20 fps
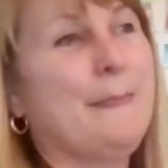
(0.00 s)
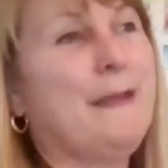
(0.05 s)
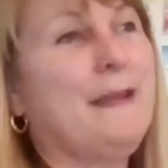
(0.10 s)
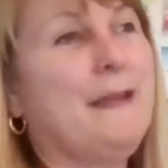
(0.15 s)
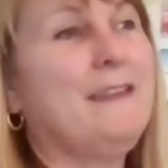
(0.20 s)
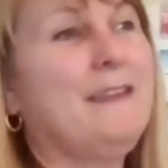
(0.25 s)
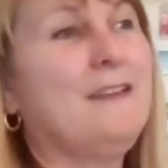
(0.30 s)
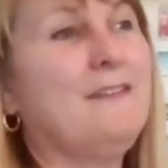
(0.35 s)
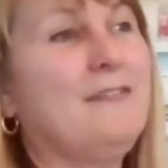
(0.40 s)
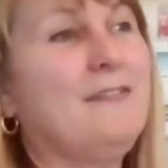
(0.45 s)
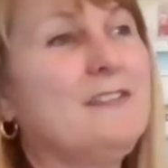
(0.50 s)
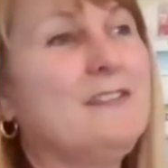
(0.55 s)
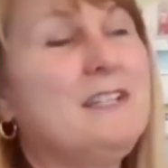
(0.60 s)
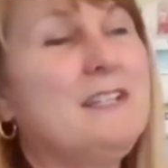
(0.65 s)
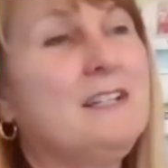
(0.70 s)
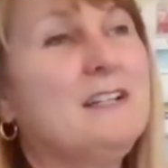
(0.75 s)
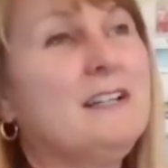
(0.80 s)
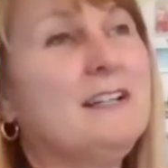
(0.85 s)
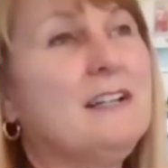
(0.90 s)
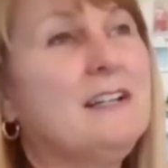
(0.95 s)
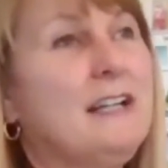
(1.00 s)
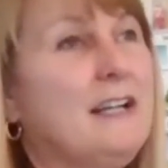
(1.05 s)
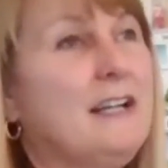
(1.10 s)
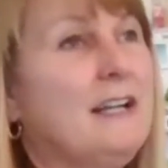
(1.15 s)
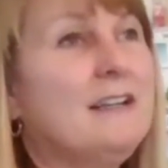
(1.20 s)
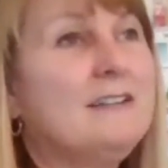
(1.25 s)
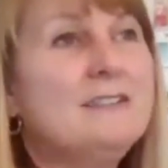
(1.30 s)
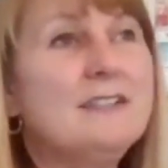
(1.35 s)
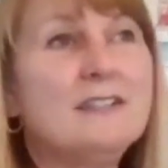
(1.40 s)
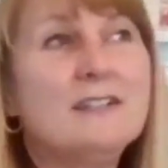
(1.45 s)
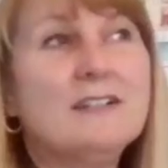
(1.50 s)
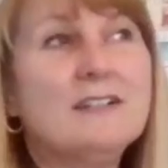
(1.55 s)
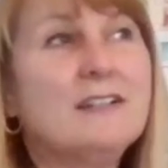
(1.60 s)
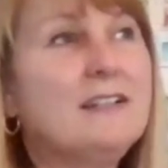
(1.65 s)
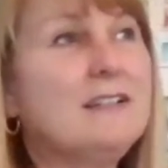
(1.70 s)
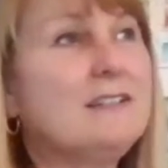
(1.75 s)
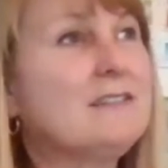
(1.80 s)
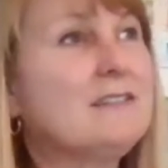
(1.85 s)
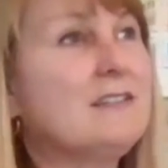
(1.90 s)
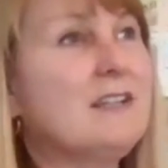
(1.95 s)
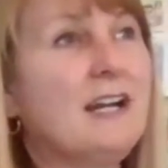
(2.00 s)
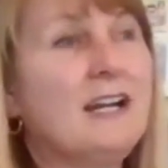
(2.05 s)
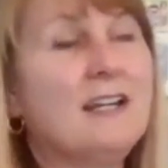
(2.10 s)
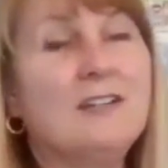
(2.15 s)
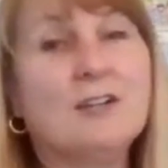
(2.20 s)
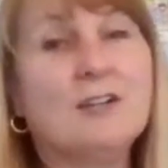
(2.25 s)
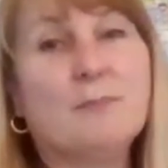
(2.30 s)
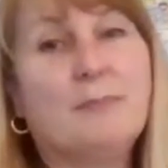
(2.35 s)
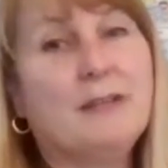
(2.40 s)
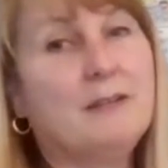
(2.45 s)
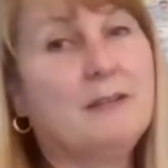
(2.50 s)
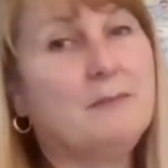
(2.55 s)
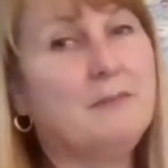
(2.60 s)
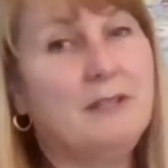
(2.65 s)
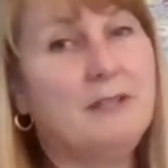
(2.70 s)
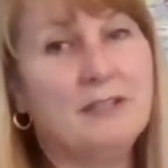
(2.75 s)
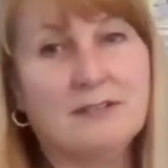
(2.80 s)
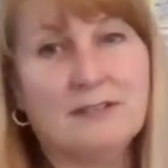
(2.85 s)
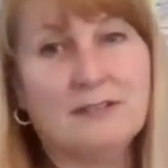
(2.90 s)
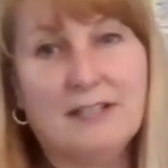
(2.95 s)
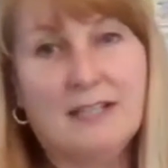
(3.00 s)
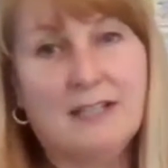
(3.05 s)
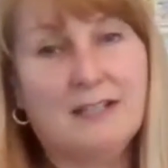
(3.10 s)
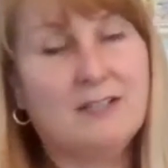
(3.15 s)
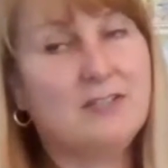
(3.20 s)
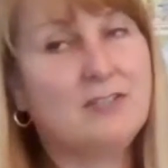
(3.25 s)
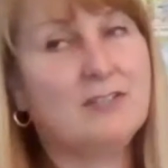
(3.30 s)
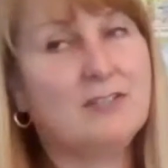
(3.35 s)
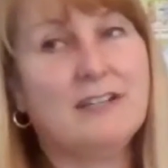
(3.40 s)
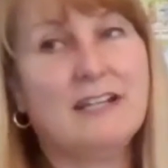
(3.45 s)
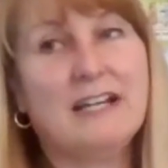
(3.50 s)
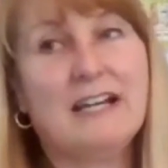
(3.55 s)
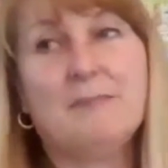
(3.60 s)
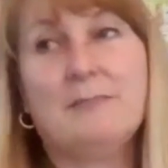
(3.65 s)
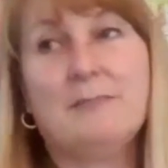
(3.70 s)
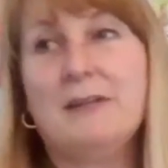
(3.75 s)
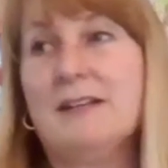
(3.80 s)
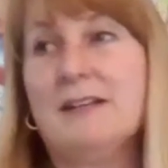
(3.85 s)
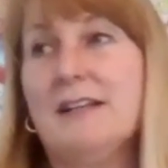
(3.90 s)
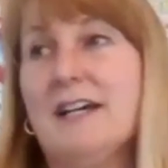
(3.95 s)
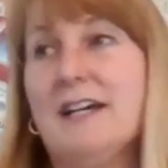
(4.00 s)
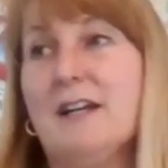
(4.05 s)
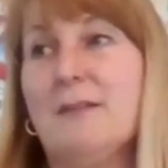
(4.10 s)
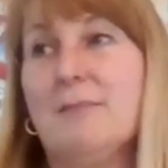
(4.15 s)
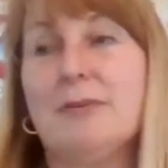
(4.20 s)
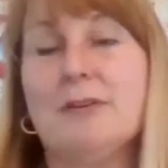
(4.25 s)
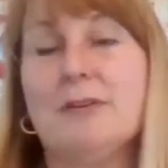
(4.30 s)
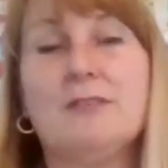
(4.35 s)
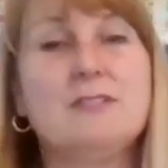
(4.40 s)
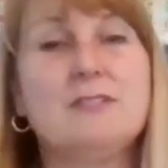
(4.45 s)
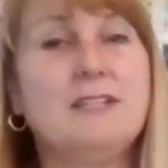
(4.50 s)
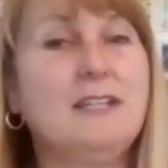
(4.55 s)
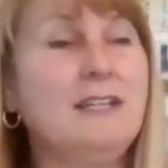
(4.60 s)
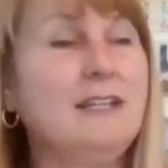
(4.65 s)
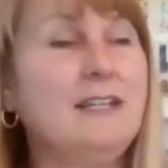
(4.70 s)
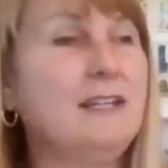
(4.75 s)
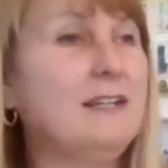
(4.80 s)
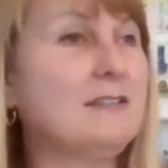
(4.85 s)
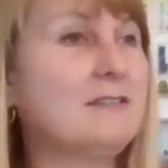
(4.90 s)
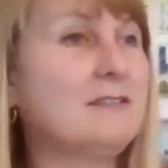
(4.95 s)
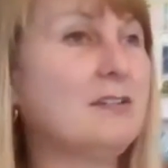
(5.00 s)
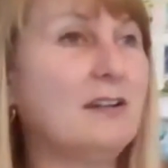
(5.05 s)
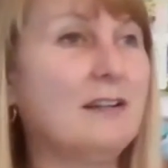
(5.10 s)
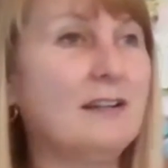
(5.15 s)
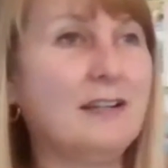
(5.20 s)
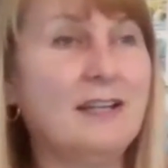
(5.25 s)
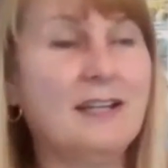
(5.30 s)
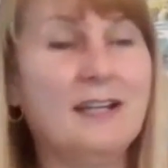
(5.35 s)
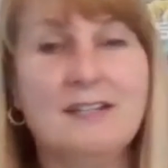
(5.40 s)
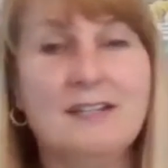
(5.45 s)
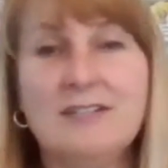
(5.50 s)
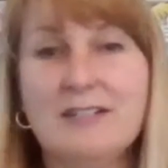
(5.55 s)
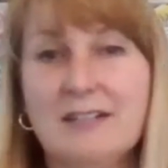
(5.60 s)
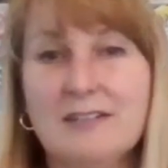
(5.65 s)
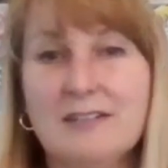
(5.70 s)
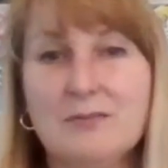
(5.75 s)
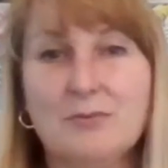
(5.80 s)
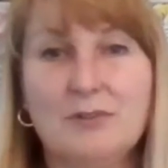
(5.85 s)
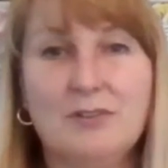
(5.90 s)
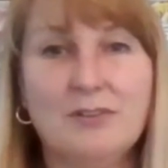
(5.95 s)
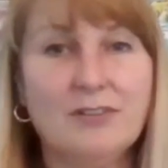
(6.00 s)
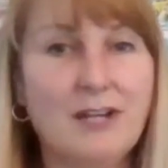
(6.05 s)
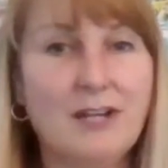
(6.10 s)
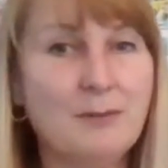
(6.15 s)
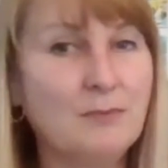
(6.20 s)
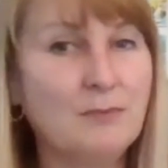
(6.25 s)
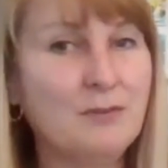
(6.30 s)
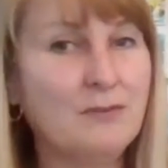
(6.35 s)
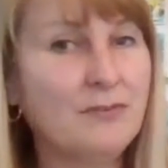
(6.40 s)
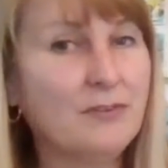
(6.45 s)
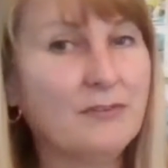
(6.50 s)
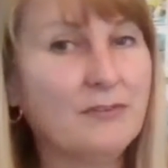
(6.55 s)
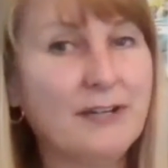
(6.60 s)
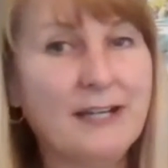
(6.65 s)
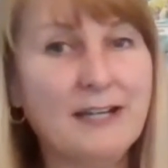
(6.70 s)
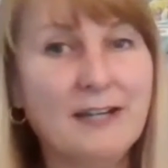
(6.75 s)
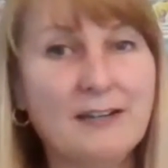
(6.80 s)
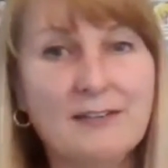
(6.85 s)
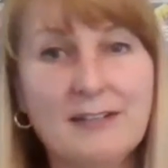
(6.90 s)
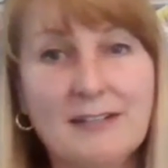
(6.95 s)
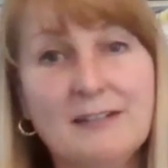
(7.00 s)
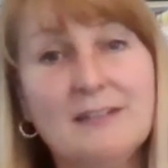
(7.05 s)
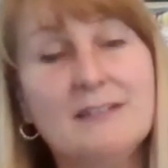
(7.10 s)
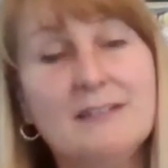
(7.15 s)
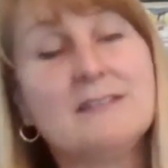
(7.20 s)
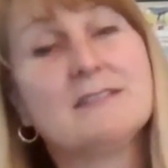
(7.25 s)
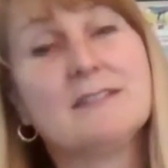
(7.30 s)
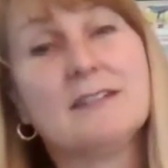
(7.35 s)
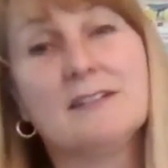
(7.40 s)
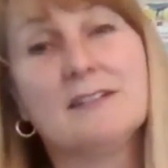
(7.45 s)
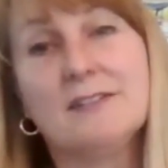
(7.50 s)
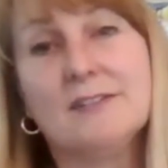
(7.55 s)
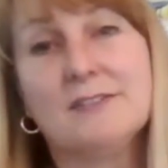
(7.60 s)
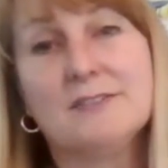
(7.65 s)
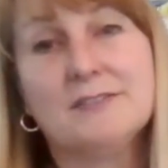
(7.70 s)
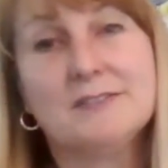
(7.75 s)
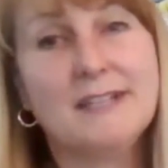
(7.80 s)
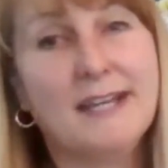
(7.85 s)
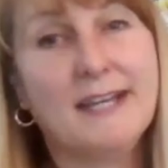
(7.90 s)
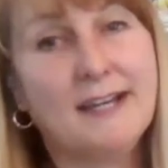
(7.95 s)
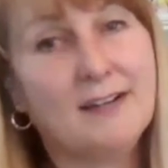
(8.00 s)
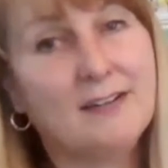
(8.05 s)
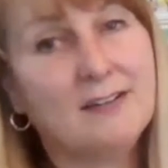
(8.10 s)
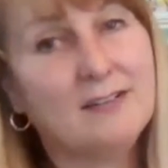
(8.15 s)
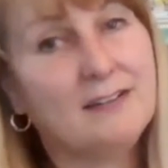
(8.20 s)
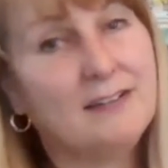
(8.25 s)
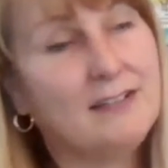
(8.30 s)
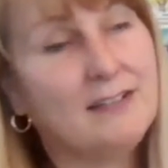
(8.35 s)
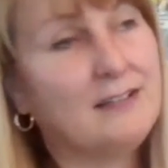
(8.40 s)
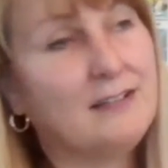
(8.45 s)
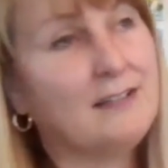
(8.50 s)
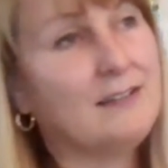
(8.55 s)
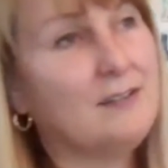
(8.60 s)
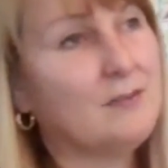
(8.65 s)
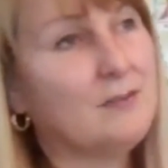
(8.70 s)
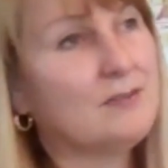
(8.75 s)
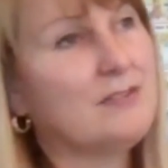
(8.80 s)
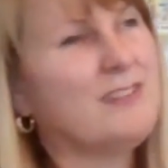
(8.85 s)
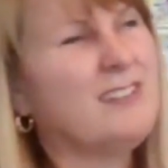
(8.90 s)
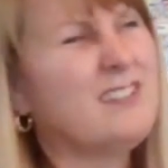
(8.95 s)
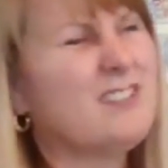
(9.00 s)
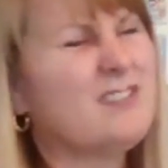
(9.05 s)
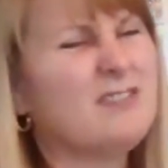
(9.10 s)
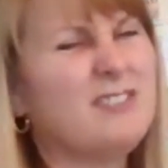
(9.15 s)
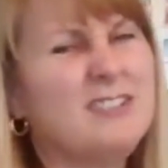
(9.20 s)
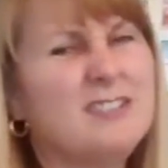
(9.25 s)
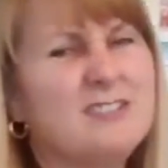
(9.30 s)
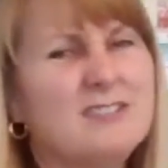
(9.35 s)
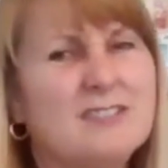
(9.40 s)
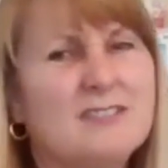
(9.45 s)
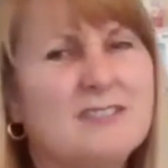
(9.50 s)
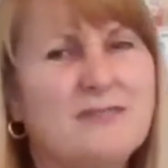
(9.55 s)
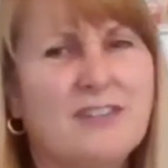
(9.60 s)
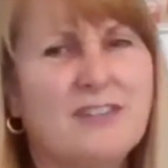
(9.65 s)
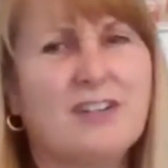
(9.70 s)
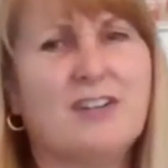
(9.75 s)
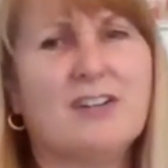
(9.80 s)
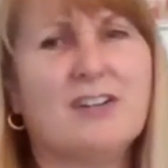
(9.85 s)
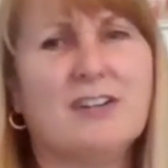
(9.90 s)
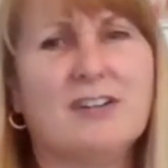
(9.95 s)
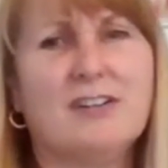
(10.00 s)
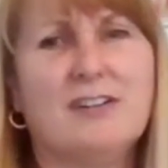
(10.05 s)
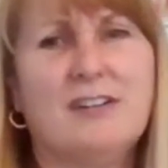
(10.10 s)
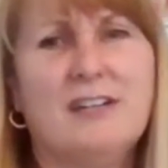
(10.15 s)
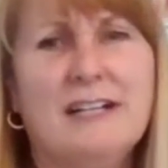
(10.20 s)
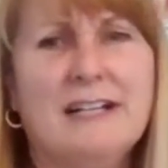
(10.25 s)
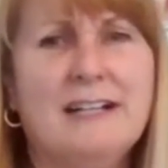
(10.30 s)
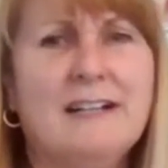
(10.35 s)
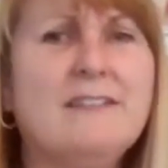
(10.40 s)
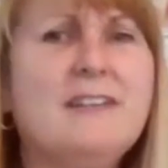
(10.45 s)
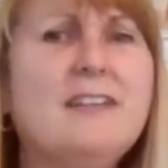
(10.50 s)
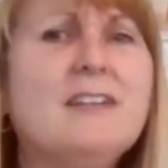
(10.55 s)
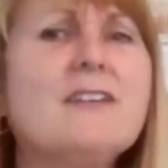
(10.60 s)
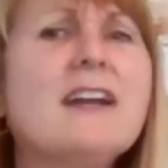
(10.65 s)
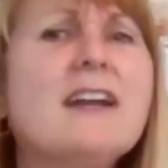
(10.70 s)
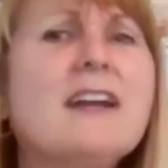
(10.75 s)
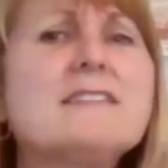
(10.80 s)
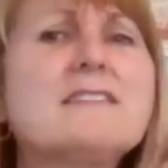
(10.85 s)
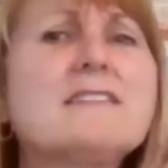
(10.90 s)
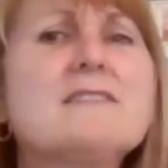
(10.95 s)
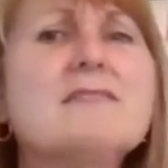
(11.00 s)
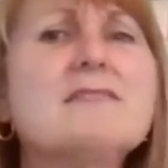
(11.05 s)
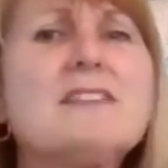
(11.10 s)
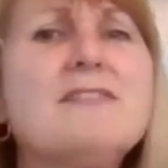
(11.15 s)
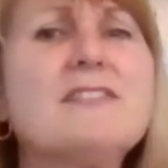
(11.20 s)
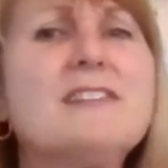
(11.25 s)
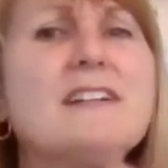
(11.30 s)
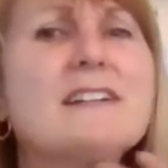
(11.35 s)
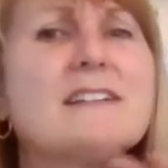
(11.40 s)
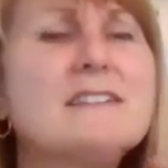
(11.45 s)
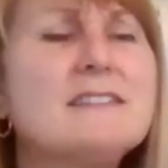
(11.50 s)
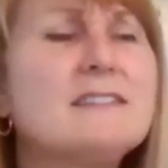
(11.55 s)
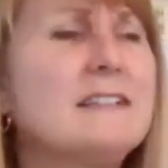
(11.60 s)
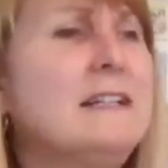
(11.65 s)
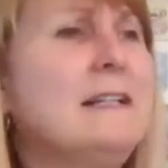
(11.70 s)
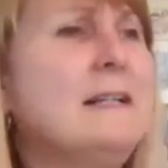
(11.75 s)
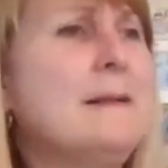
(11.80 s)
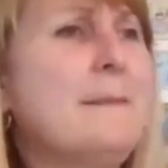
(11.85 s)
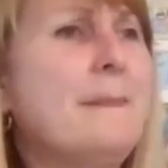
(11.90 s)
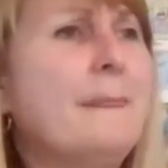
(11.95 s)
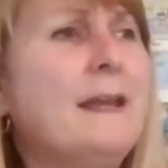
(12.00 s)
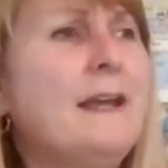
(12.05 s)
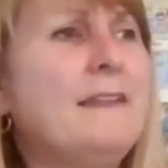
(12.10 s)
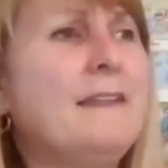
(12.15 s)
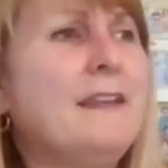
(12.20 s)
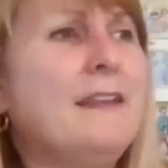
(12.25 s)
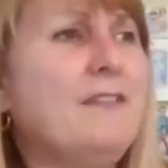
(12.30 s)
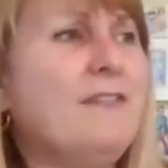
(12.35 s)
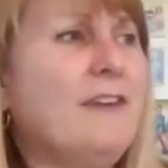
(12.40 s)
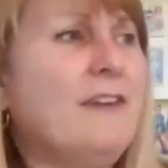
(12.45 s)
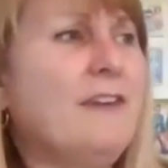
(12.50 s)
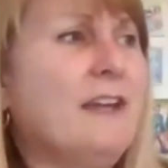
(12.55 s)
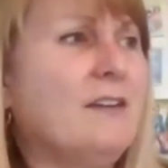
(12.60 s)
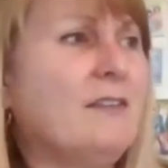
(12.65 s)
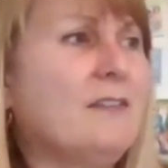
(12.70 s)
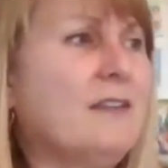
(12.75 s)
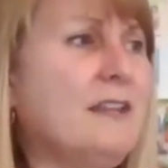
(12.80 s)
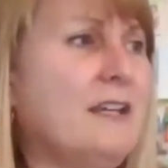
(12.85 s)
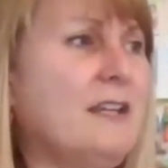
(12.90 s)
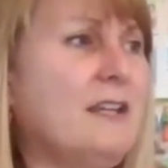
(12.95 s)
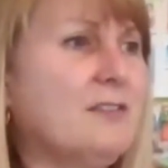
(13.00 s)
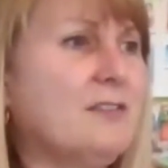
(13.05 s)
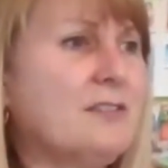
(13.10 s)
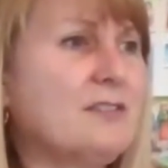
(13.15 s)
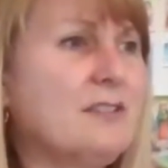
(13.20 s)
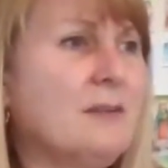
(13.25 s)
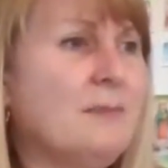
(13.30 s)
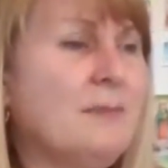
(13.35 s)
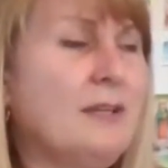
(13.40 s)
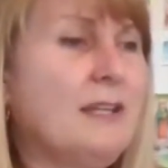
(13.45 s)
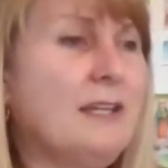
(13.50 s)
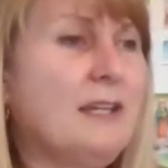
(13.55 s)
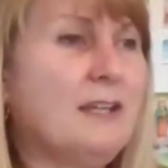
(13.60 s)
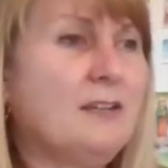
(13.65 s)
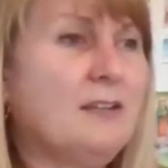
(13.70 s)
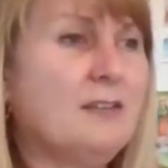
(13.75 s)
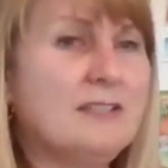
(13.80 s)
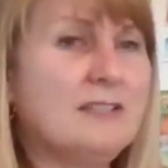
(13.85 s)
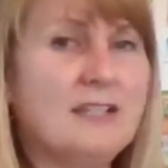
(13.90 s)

And then for dinner, dinner is not your big meal. It should not be a lot of protein. It's hard to digest when you're not moving around and the sun goes down. Uh, there was all this research for GERD, you know, acid reflux. And they found that your stomach and your